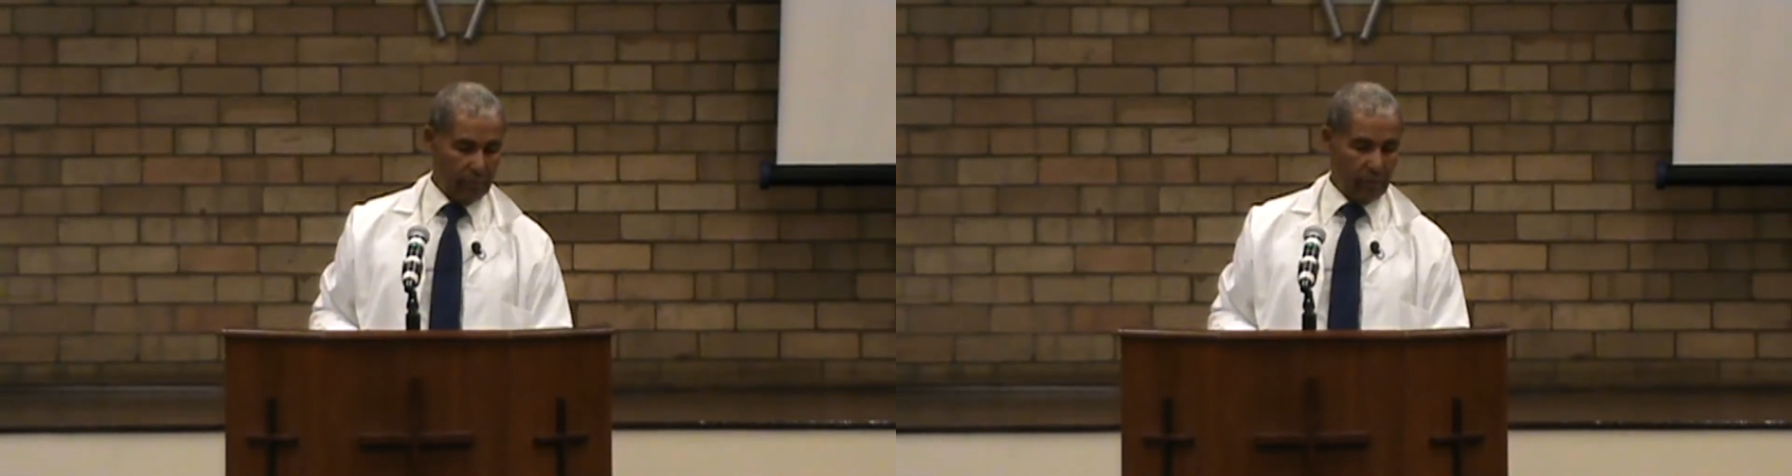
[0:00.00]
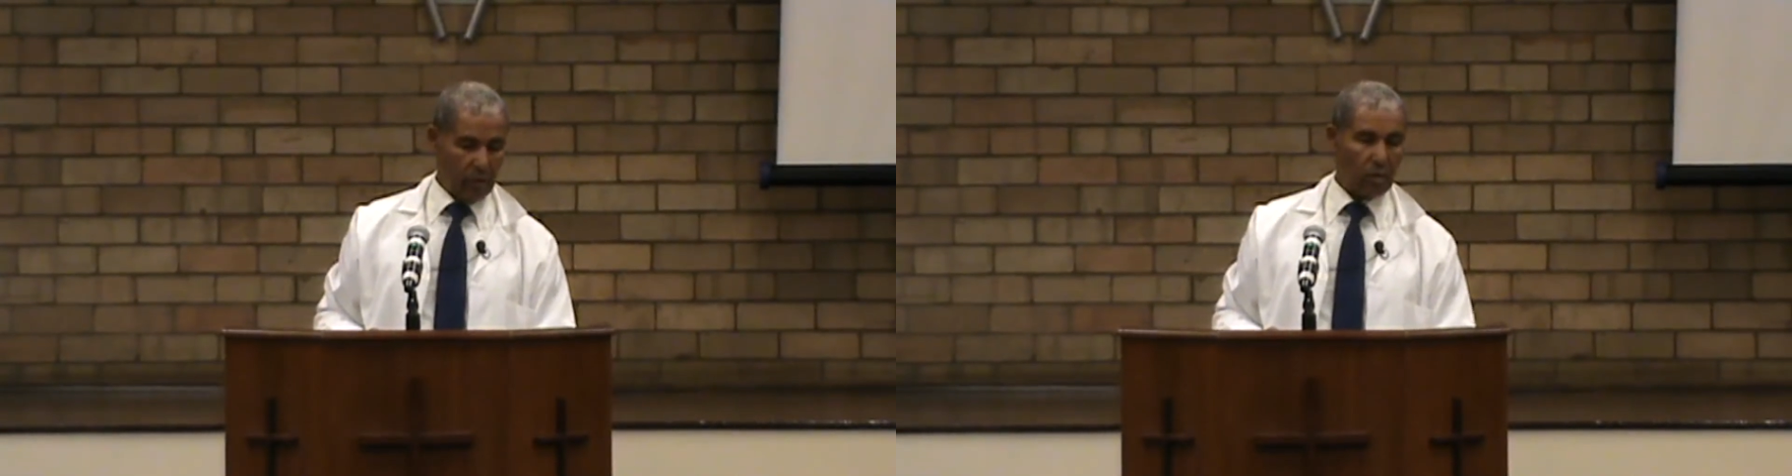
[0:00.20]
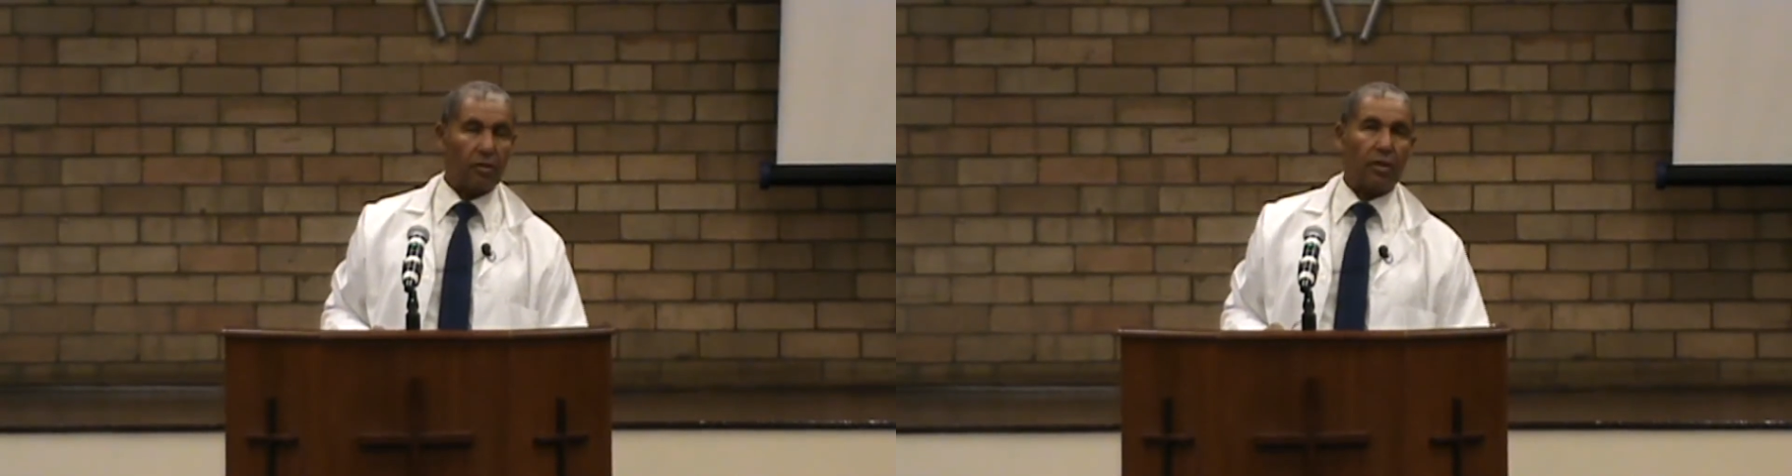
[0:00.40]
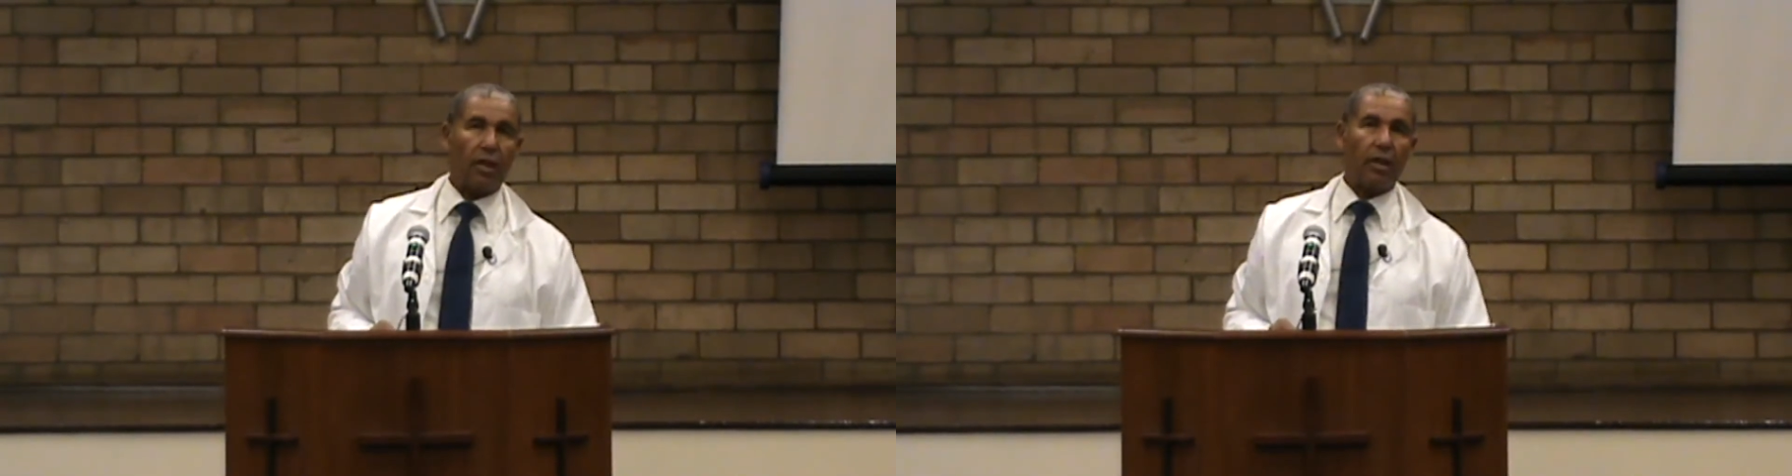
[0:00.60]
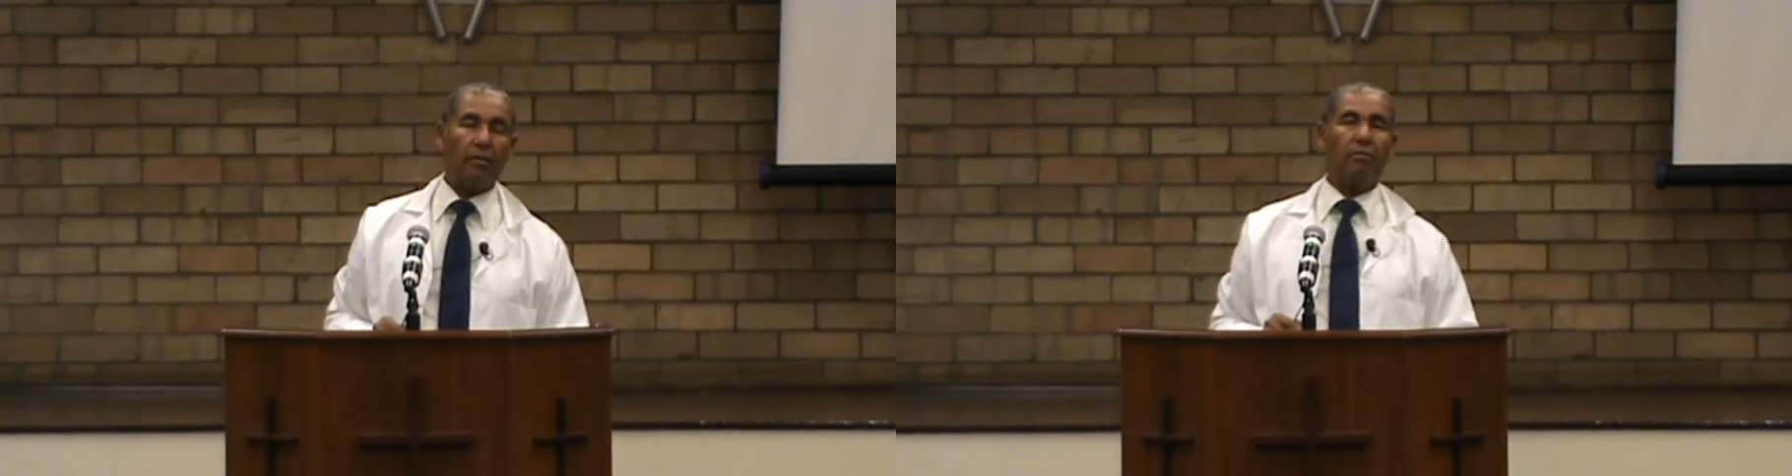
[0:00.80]
her.
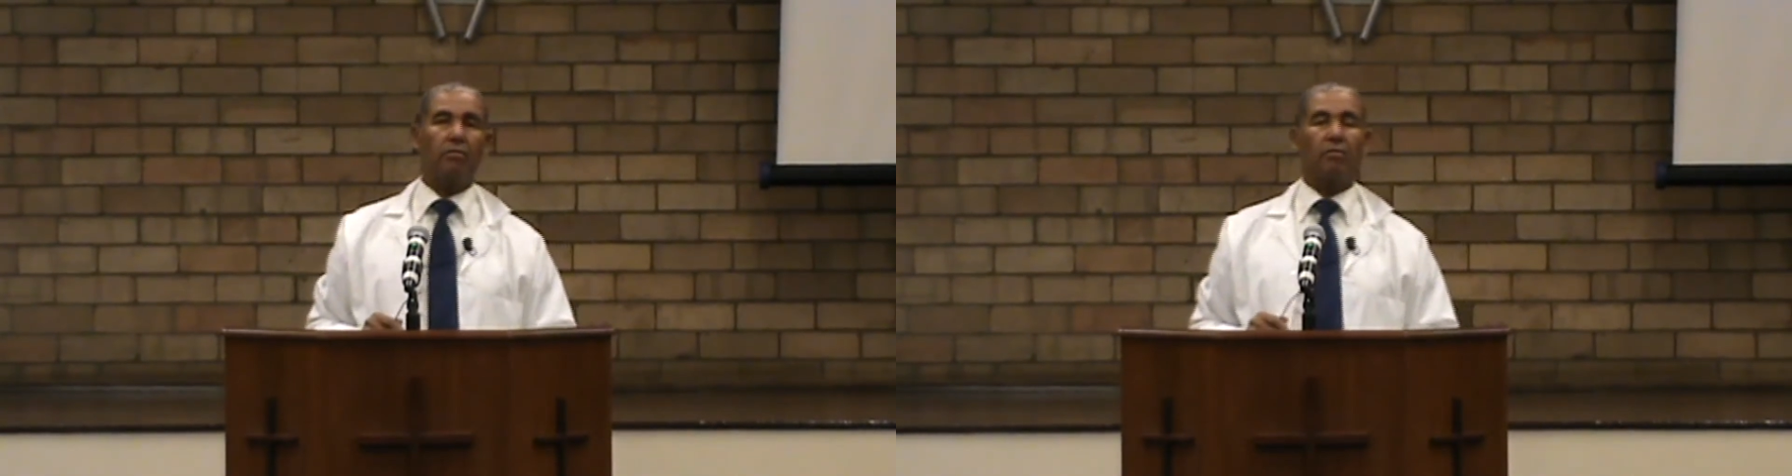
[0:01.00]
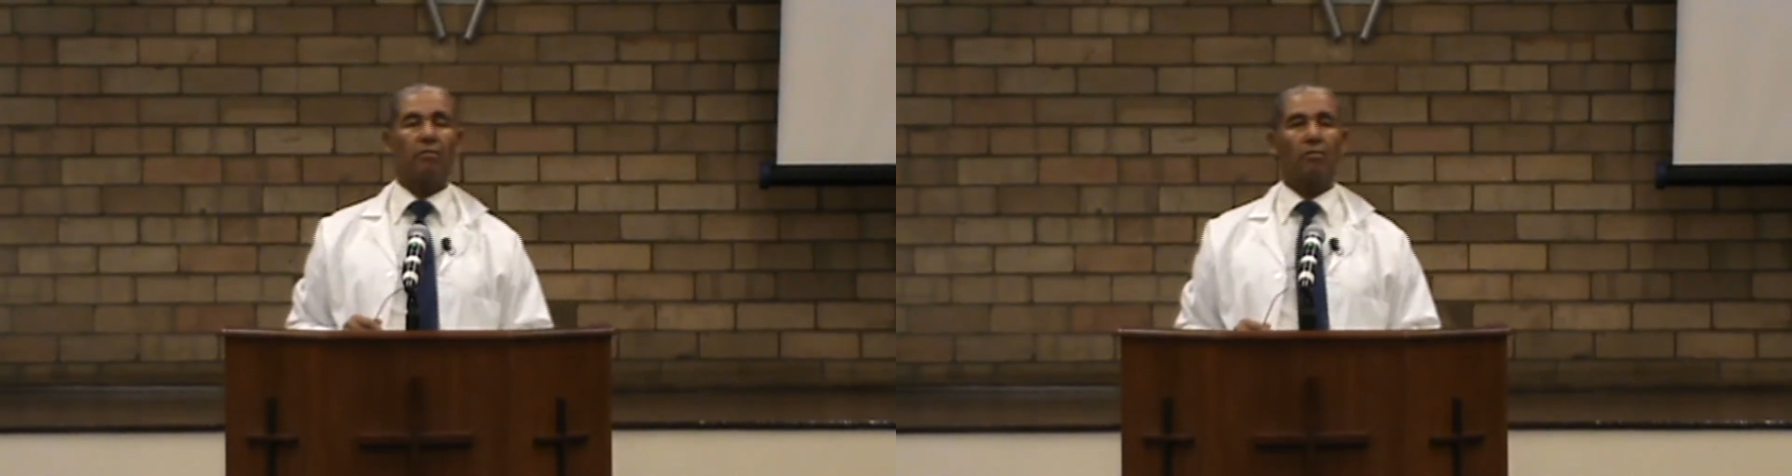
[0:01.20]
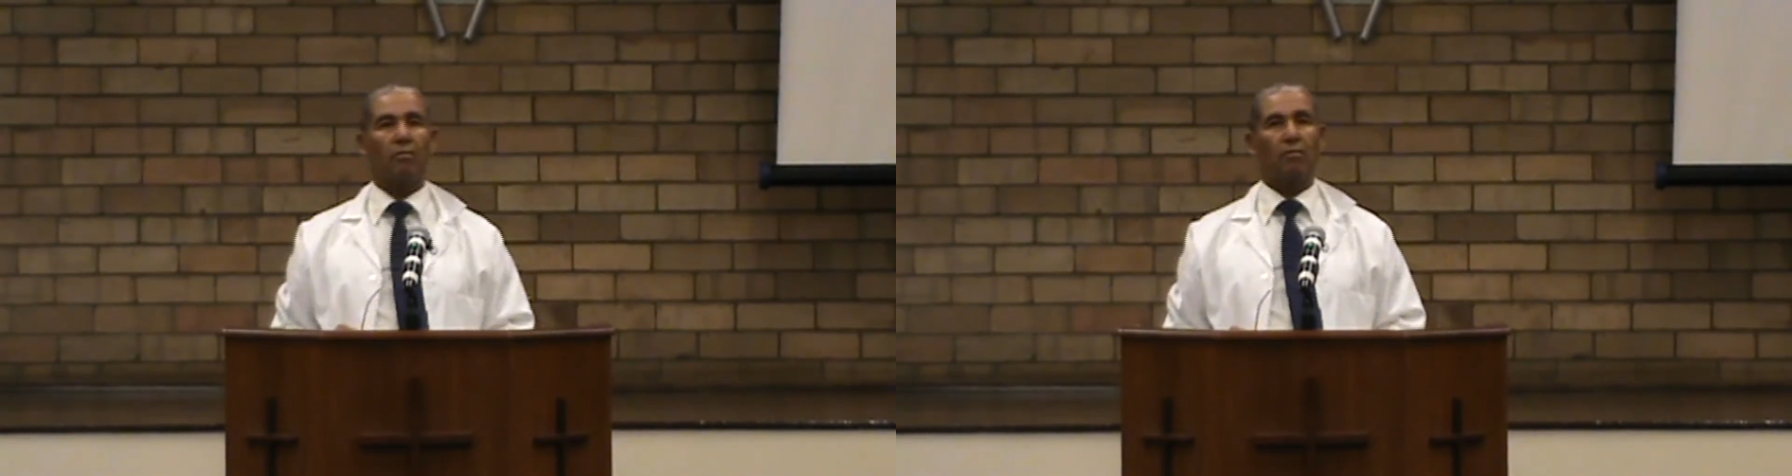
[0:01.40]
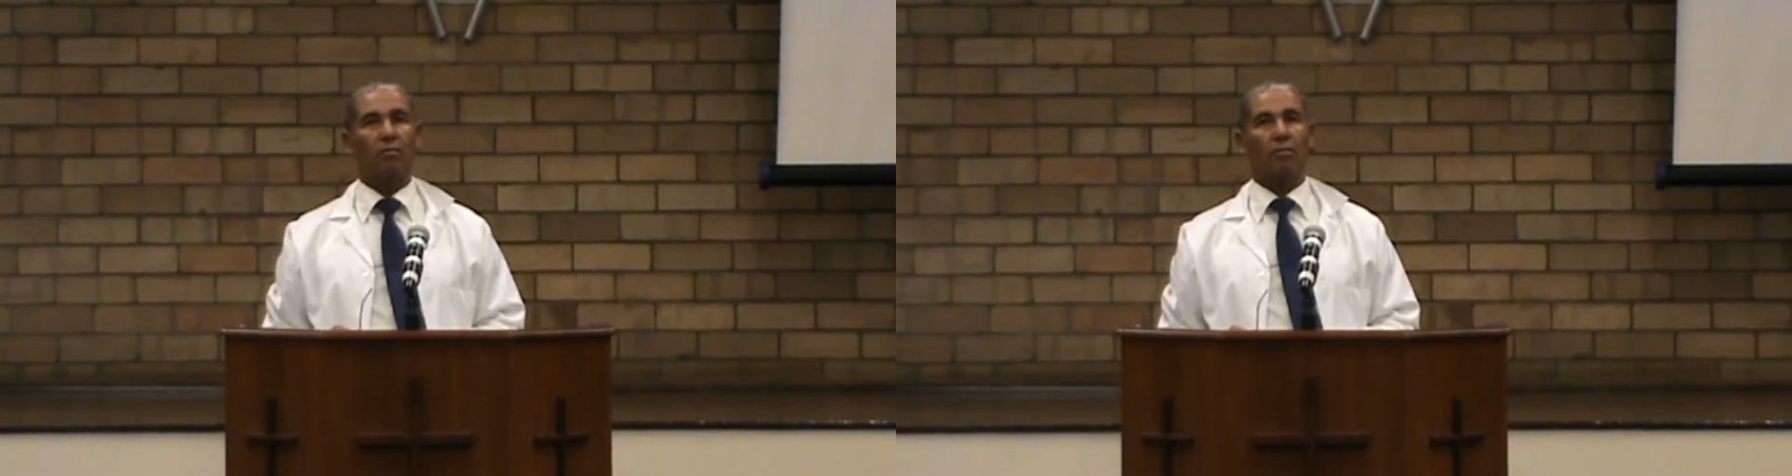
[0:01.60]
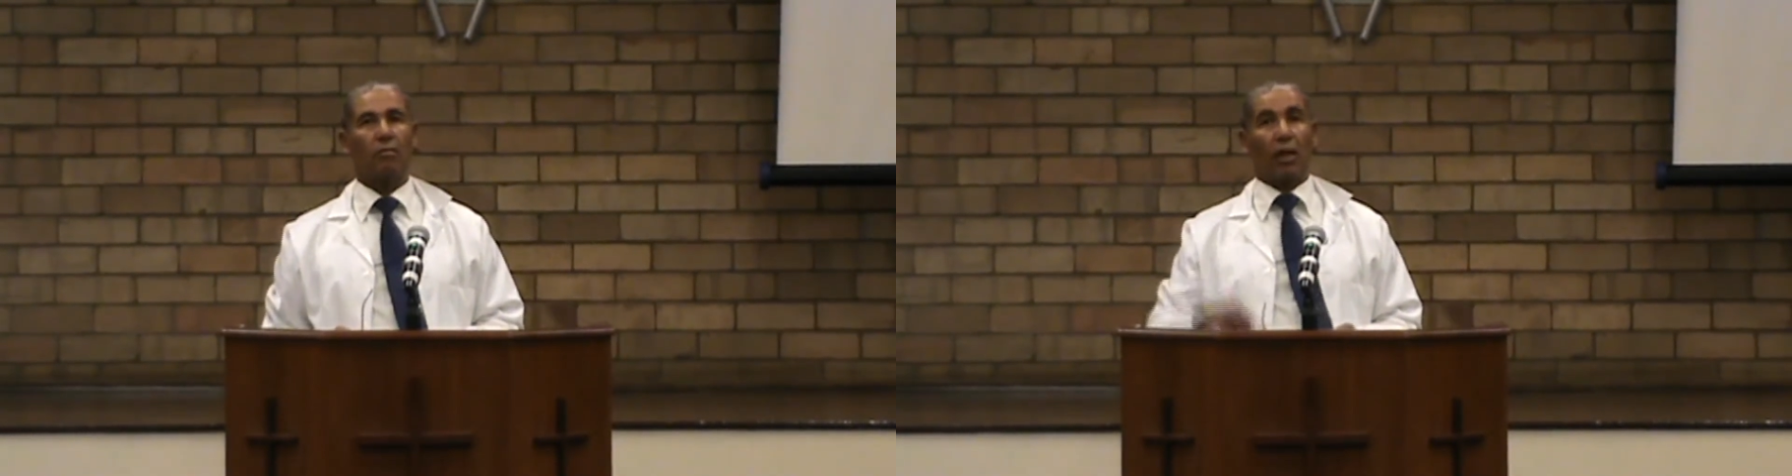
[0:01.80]
See?
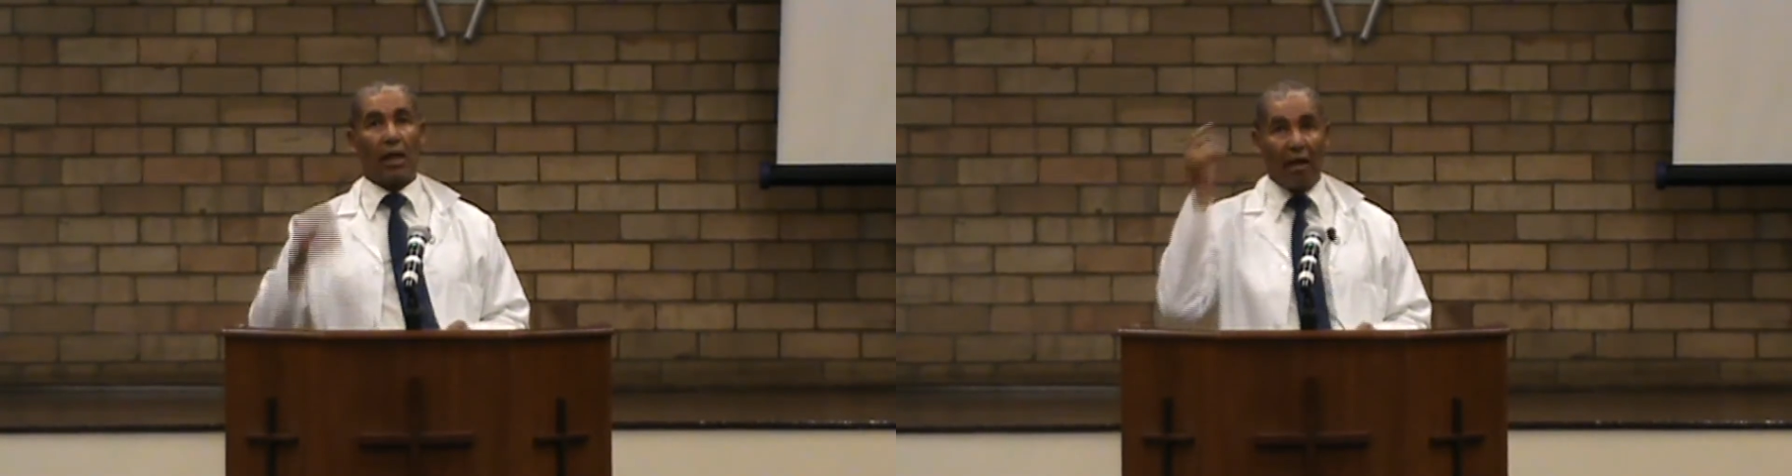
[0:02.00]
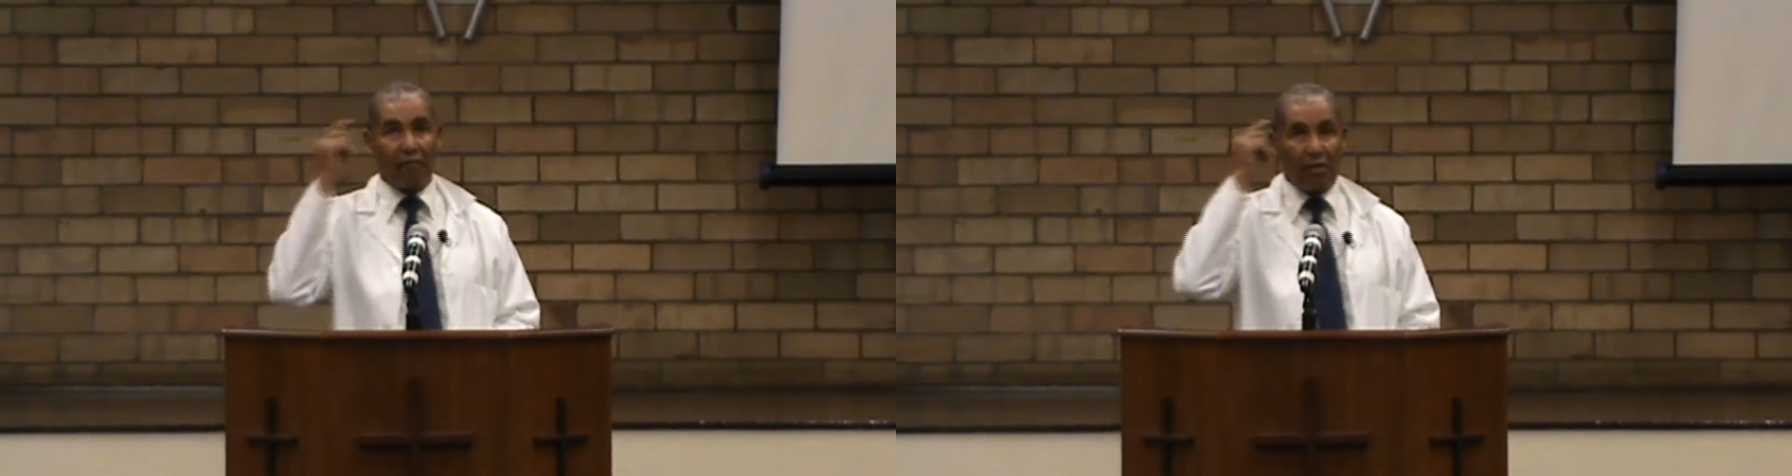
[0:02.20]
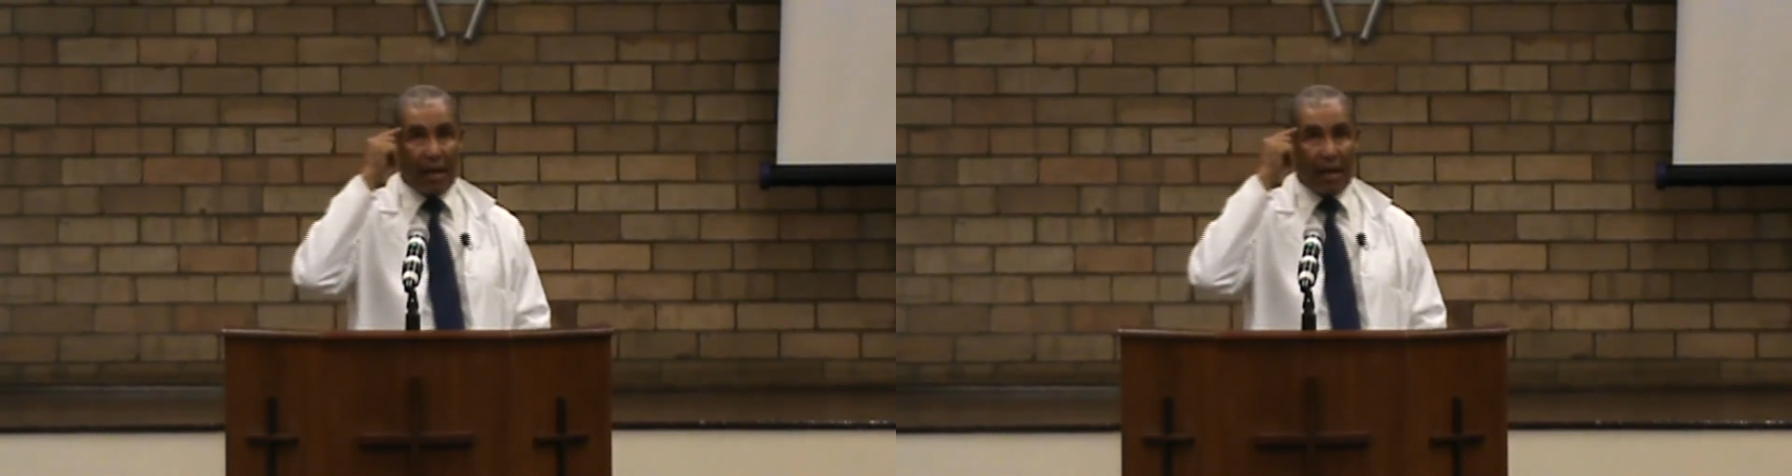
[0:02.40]
We love him,